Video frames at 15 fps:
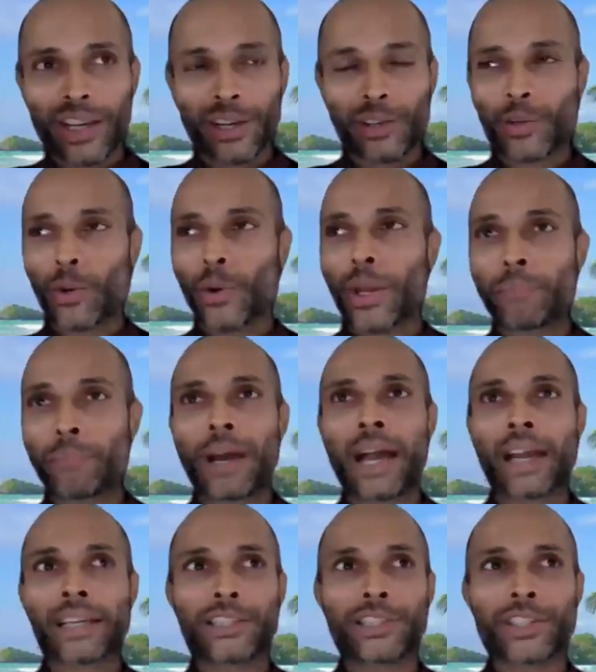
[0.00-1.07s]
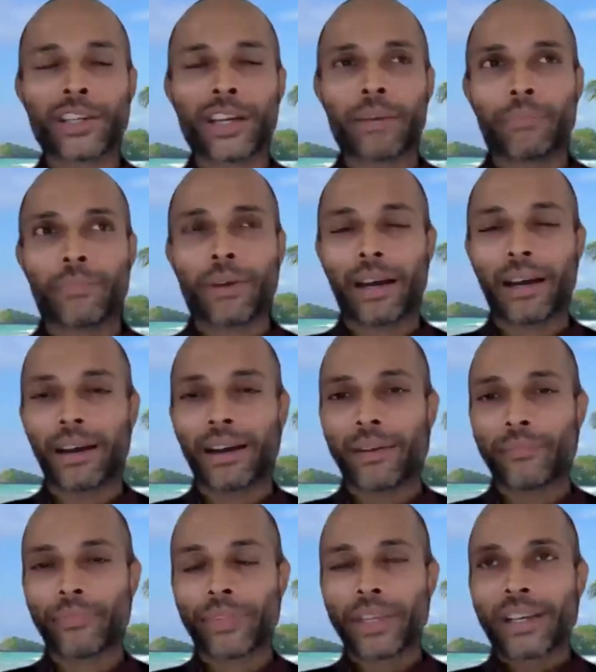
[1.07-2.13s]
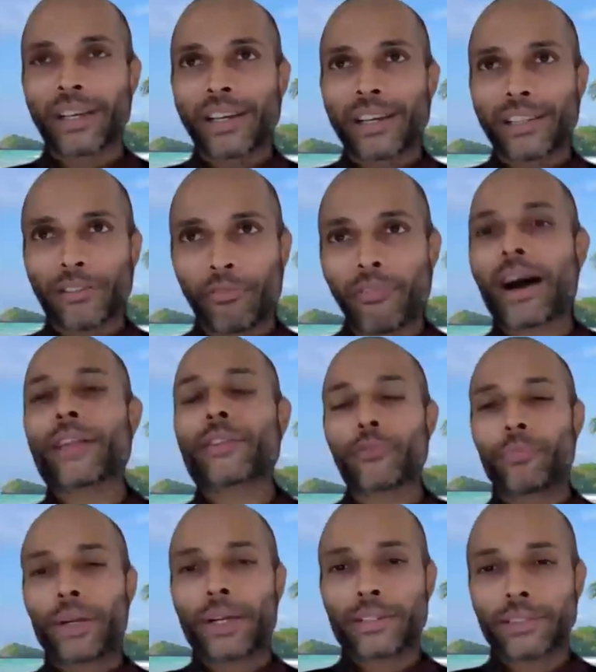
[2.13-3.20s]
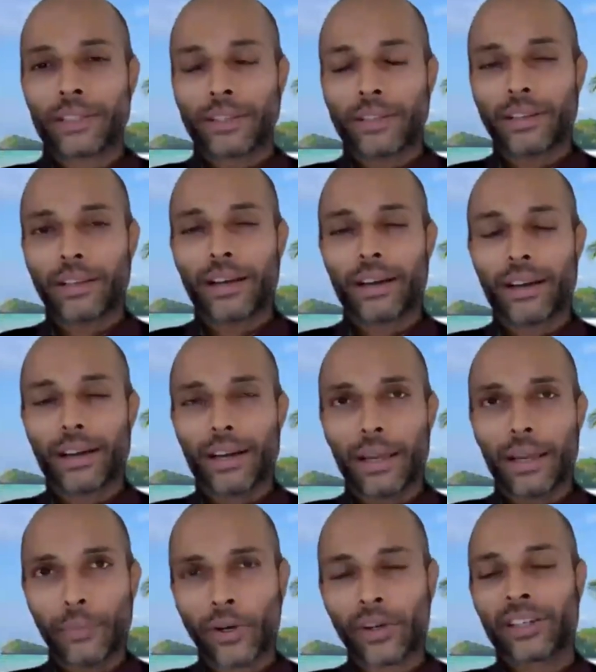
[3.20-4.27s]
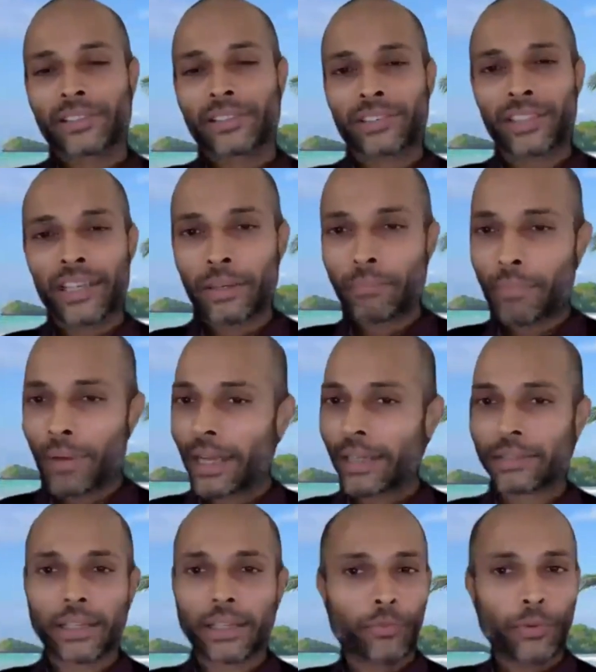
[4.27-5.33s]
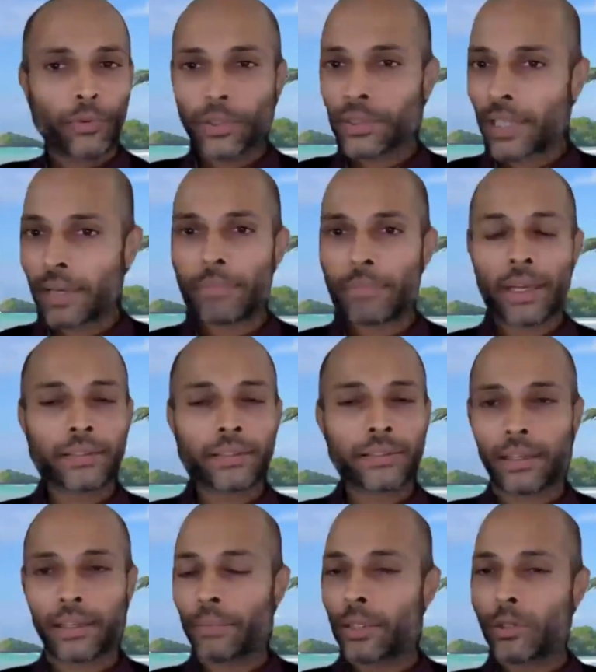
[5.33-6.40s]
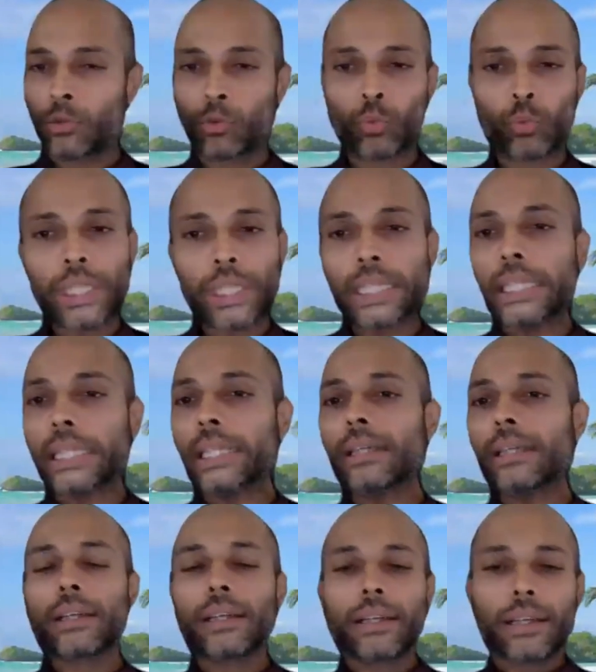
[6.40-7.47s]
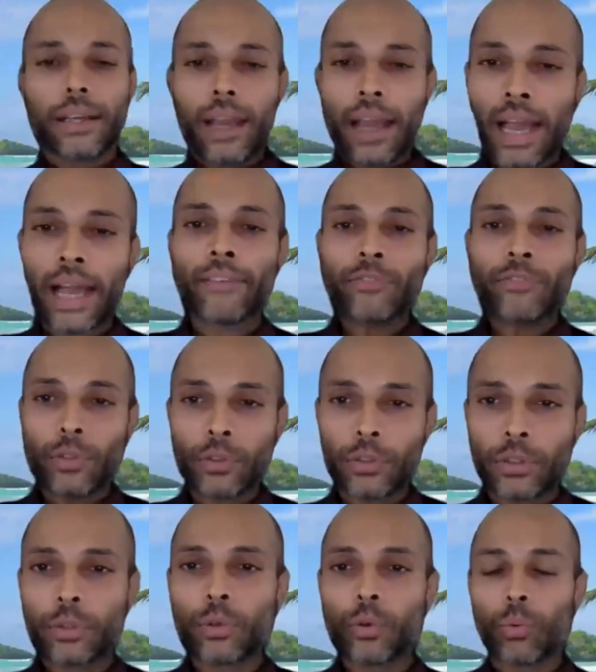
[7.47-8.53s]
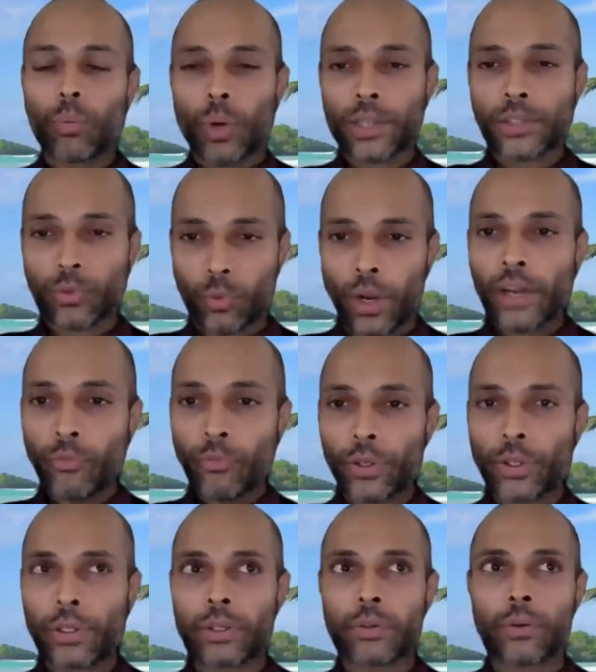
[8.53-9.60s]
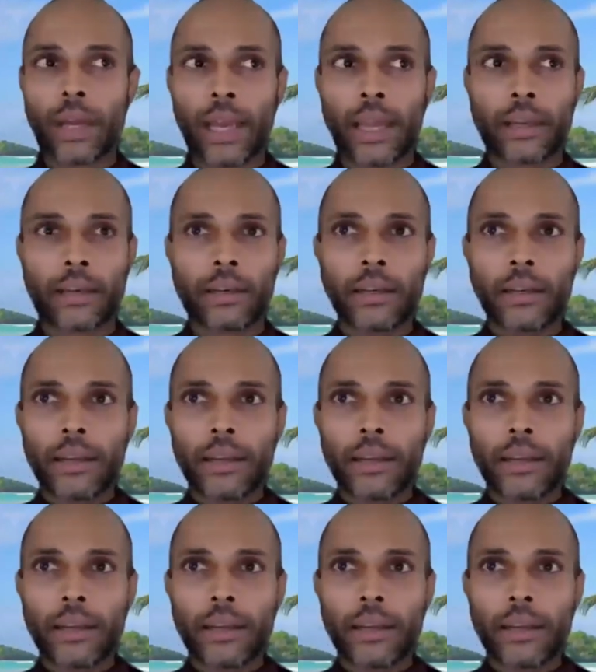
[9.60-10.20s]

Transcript: of going back in time, the father of medicine, Hippocrates, said it best, like, food is thy medicine. I mean, you really have to do what's right for you. And